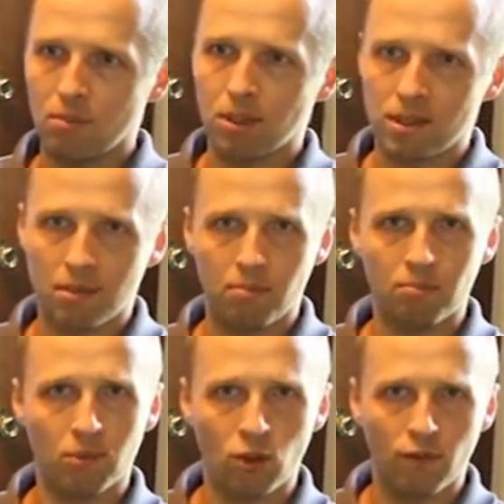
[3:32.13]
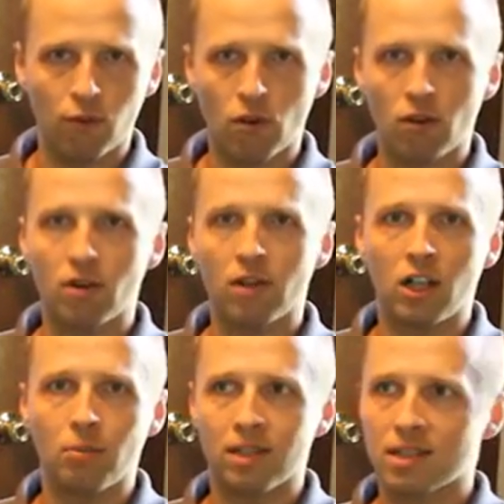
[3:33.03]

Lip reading: plus a good foreground element.